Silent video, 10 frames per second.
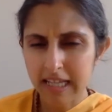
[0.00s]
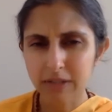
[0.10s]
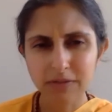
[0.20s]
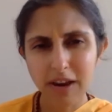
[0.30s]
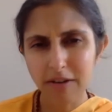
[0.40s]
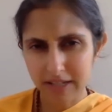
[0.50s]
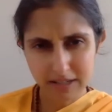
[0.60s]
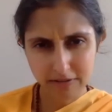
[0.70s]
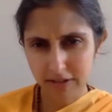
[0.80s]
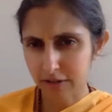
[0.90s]
it's very
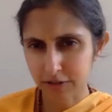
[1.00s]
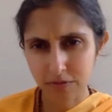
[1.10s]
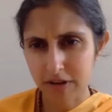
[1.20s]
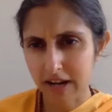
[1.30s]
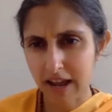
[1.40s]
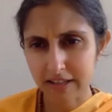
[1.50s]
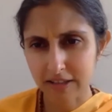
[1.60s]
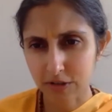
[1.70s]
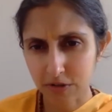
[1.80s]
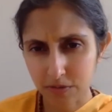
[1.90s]
difficult to realize
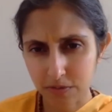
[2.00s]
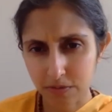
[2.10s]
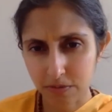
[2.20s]
the truth.